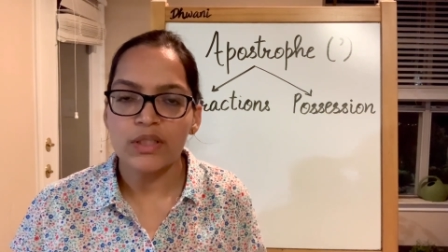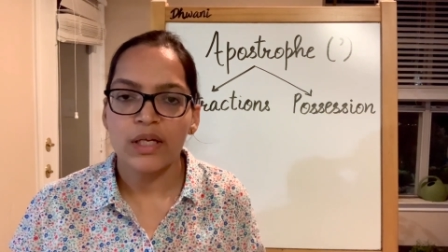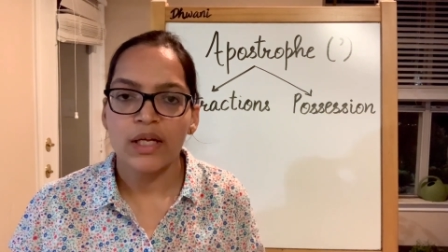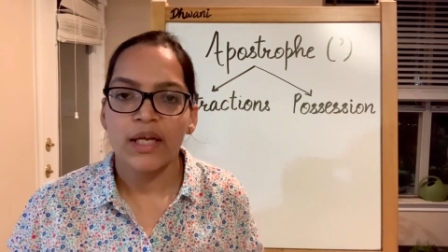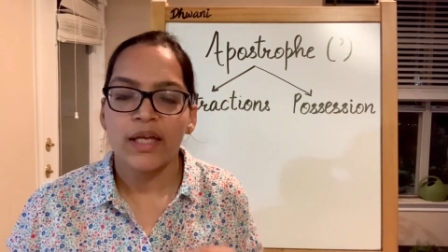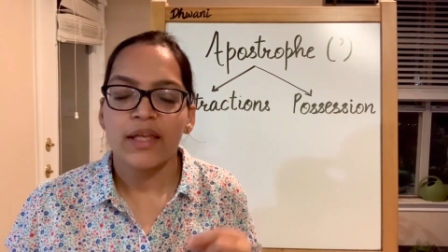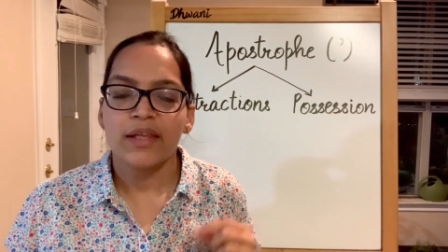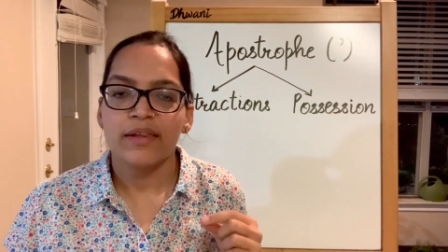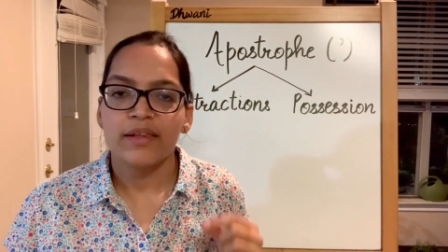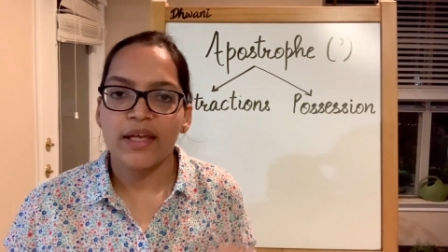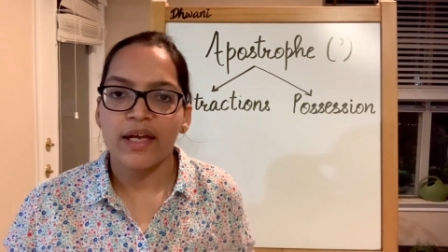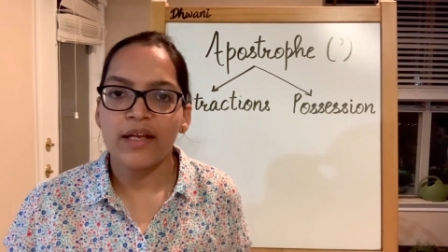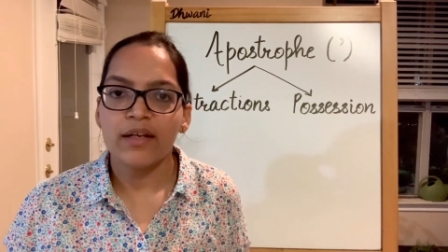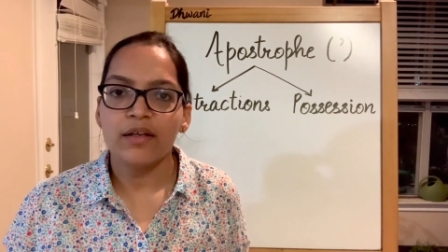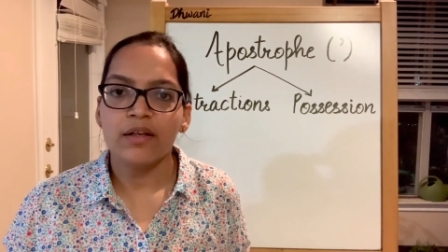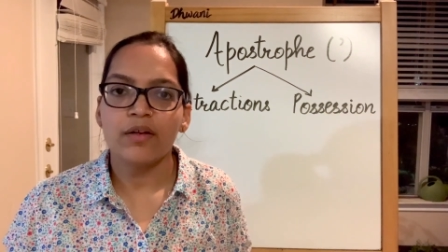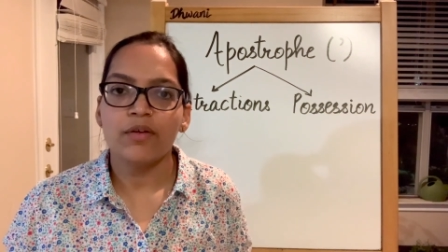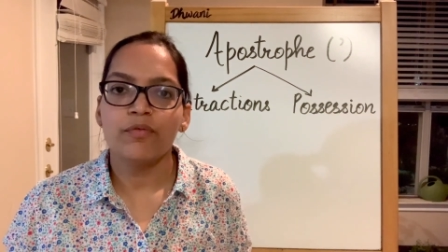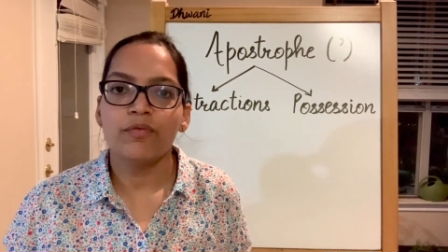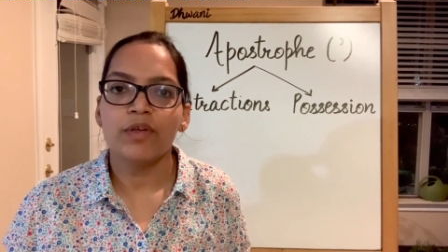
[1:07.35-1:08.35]
then
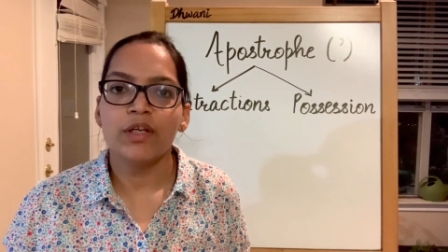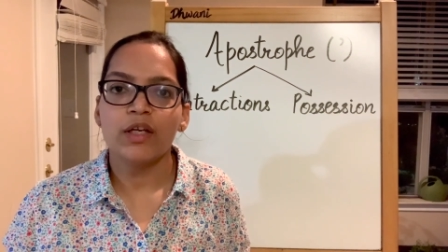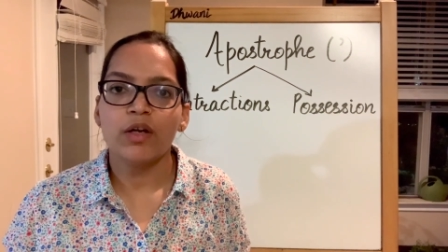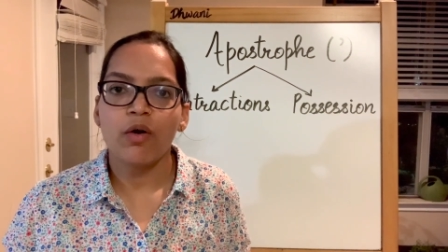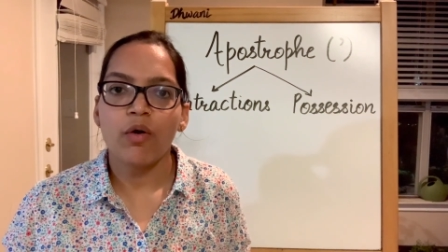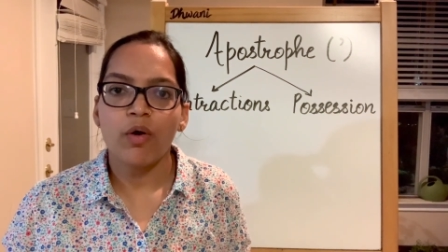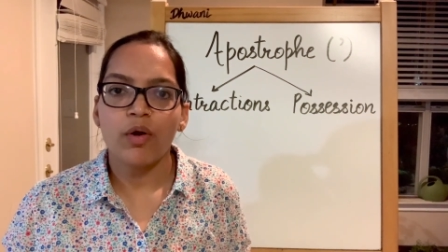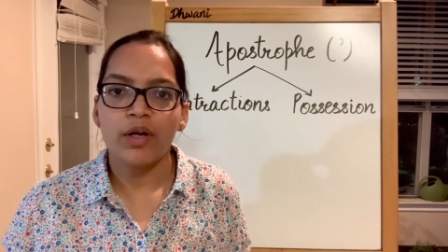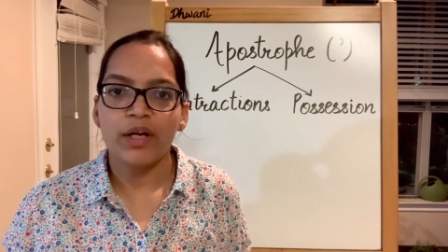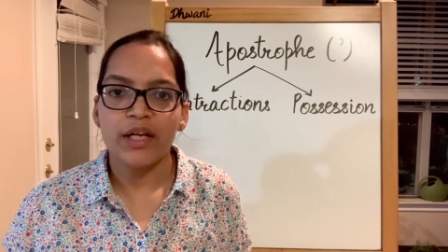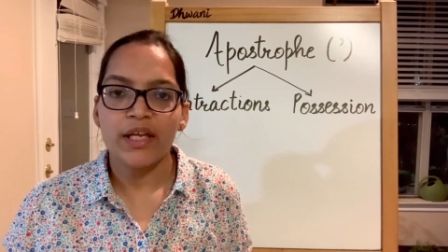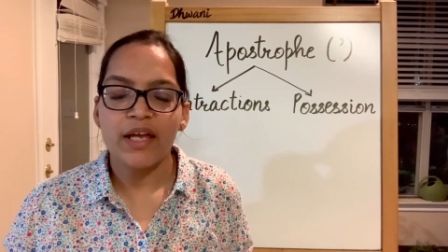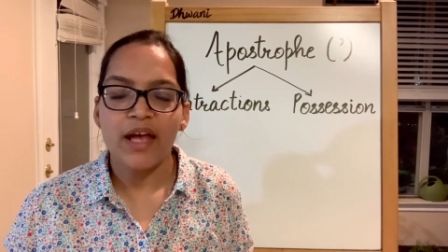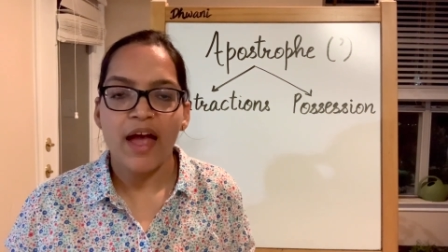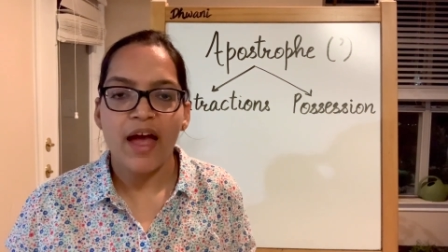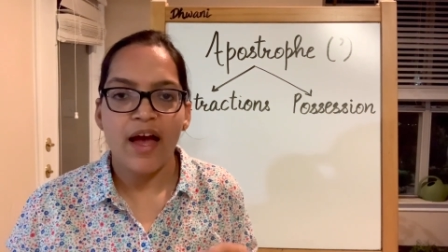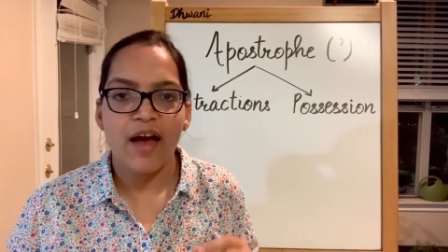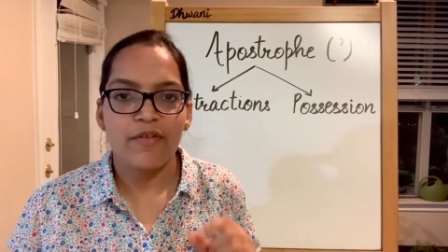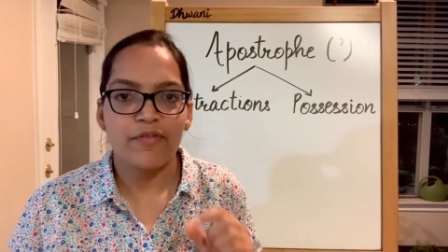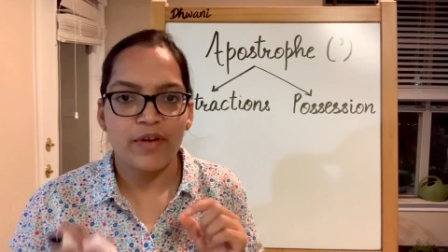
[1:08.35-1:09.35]
we already
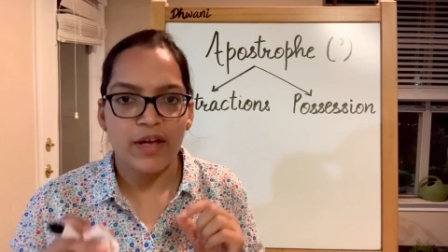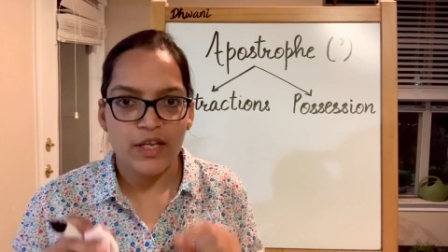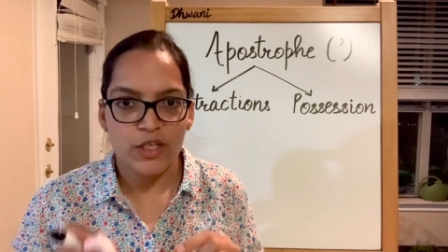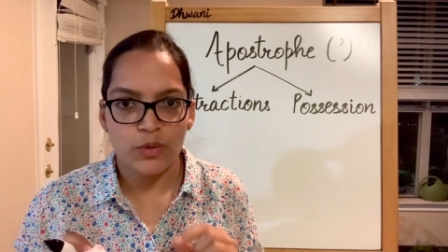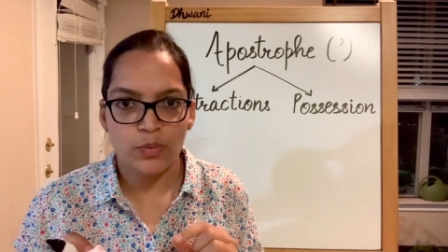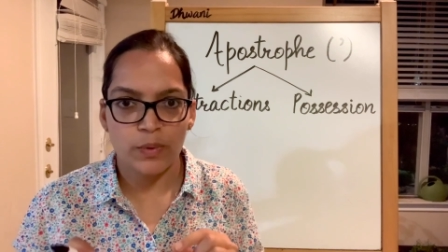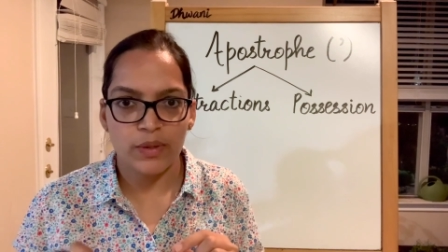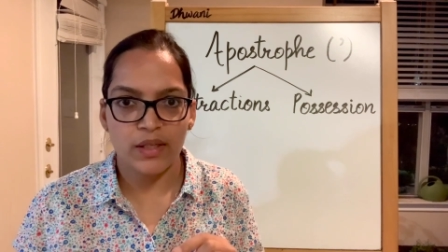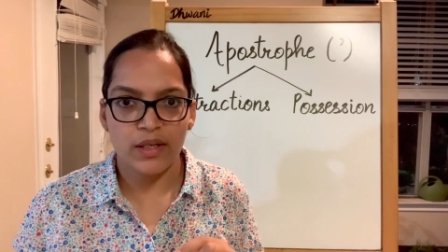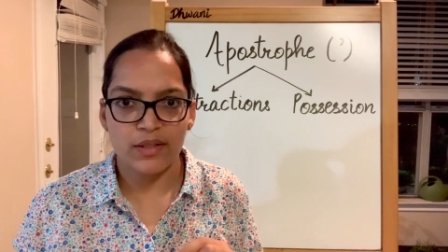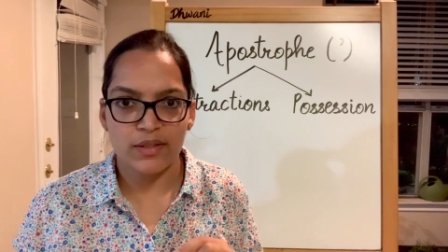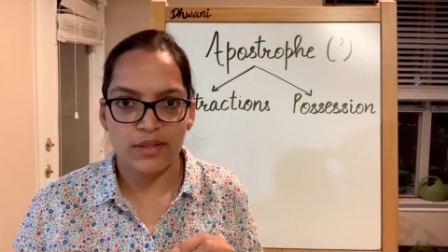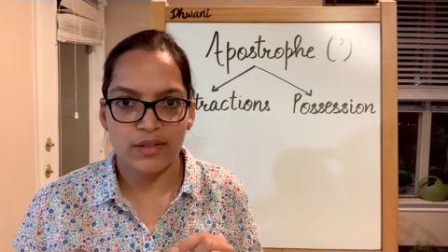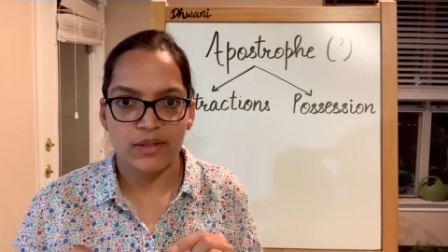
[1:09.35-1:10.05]
have s with us